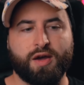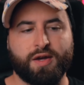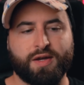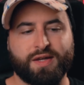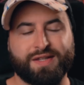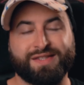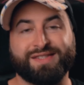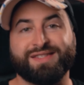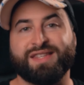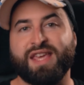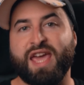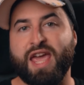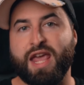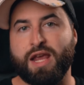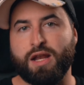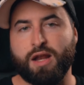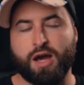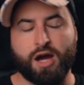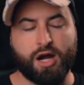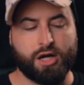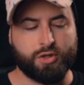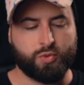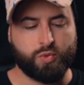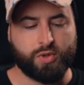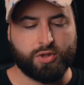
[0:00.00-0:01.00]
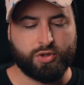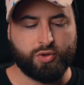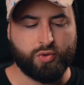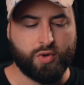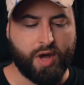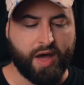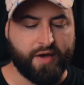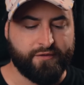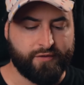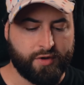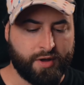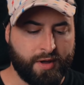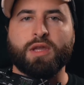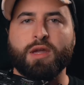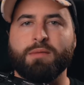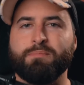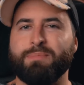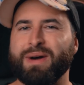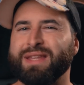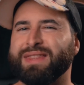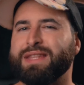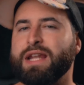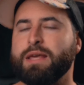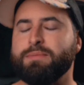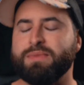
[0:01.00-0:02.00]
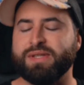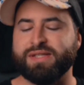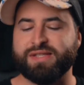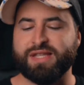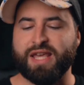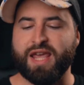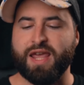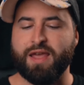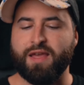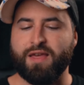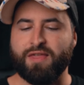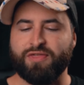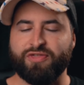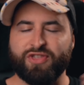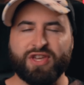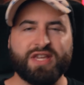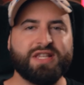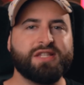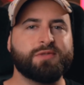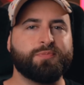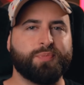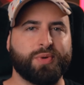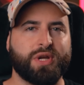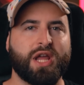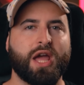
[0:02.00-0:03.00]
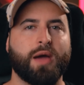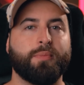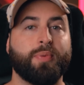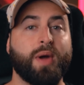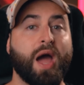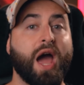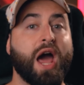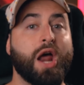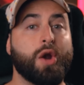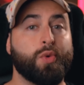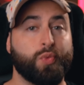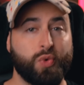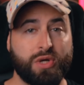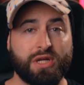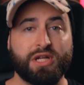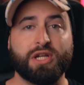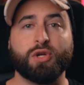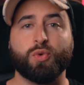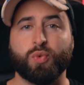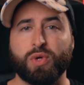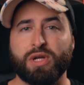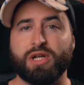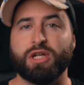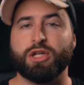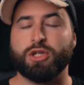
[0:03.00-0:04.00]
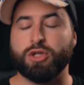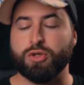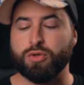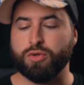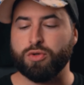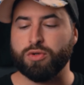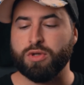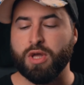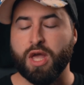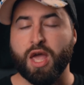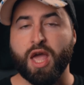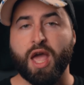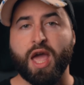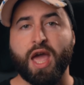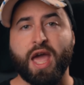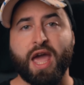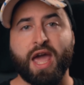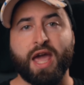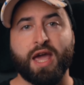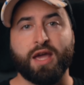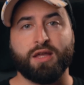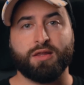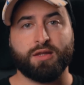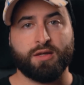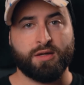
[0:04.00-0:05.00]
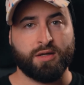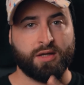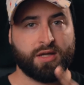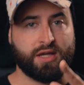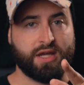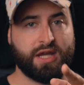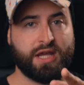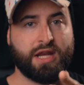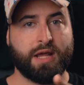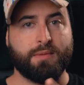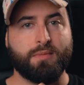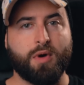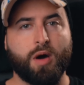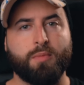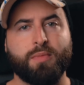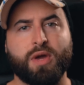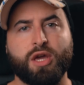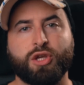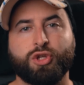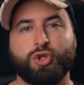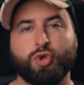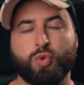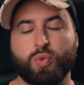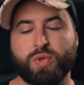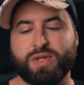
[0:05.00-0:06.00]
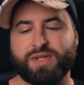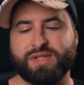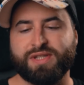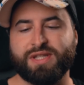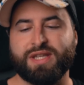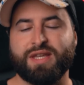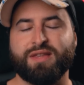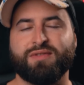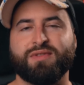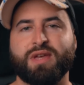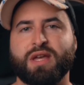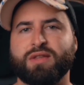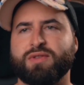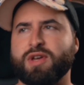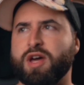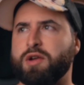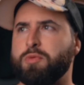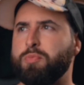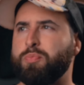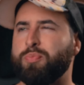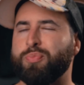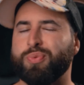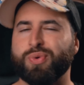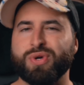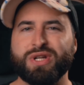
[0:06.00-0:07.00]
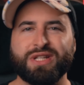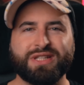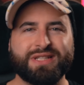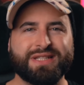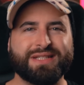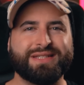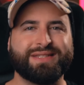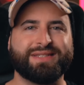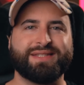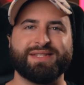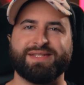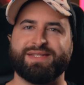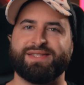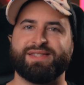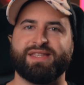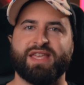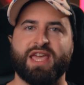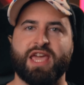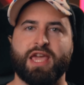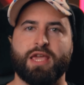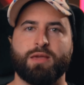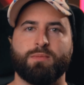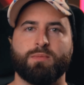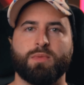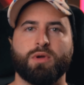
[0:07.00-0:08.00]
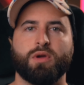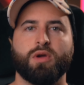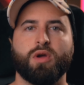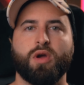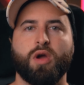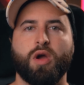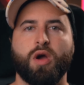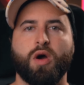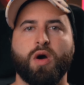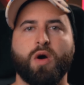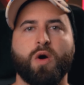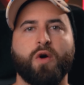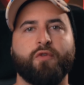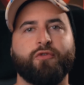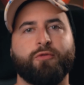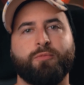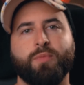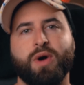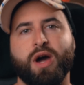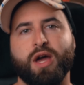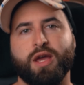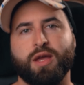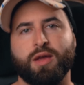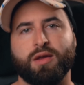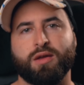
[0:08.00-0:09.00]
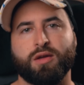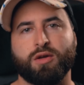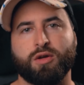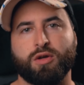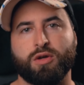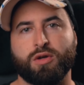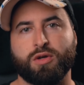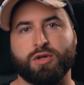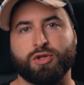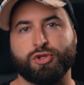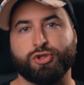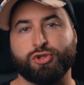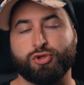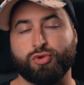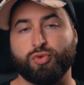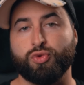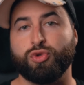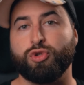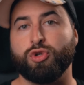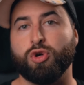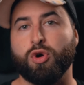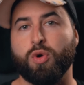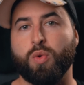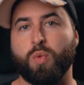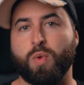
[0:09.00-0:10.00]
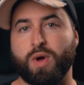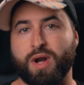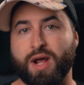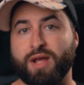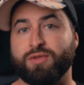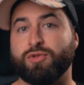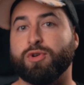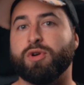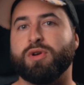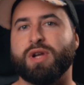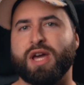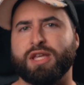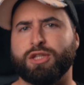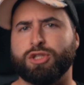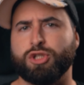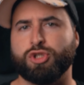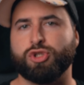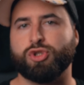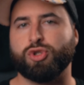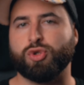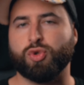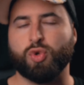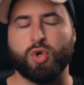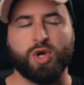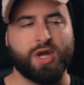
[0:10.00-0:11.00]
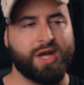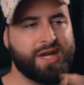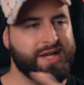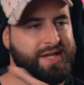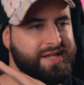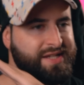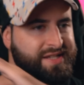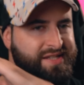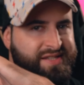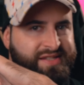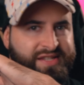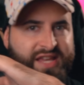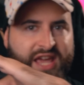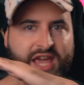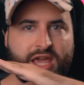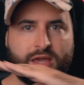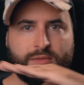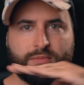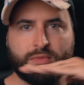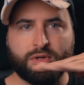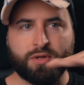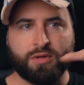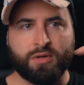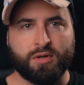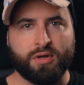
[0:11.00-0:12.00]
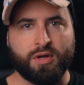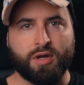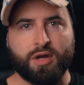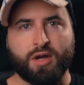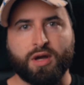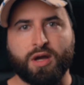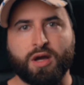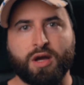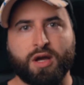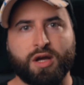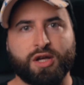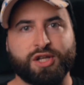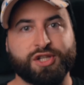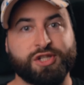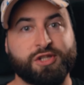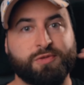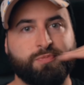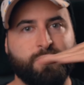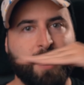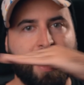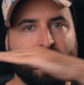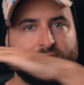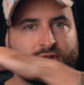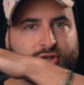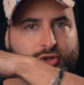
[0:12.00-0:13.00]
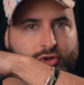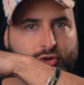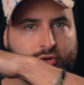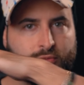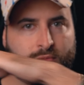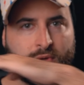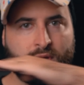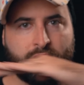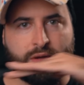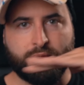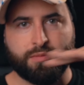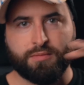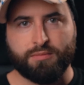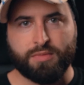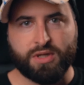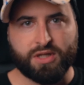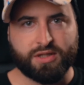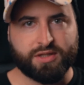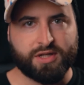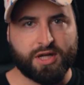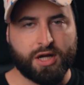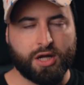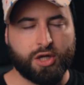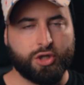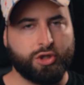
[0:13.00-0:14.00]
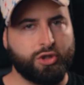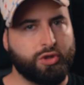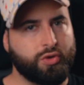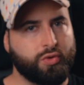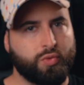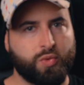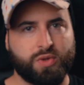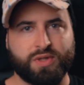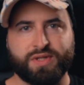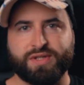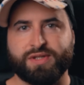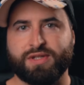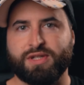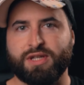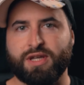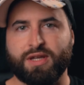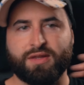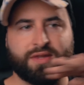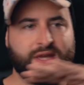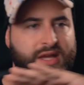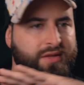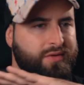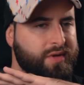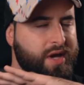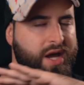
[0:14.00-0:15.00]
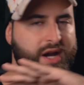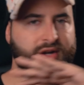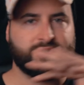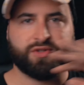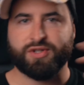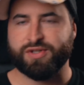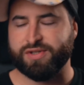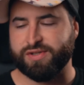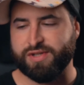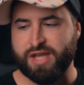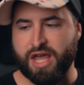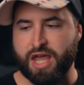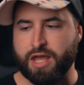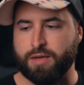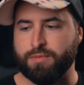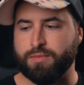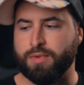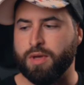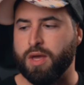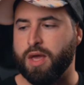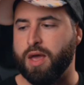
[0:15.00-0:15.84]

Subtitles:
scale hardware you have. But let me say, these preamps are really good, and in a moment you will see that they are pretty the same of my Studio 192. Same spectrum meter, you will see that are the same,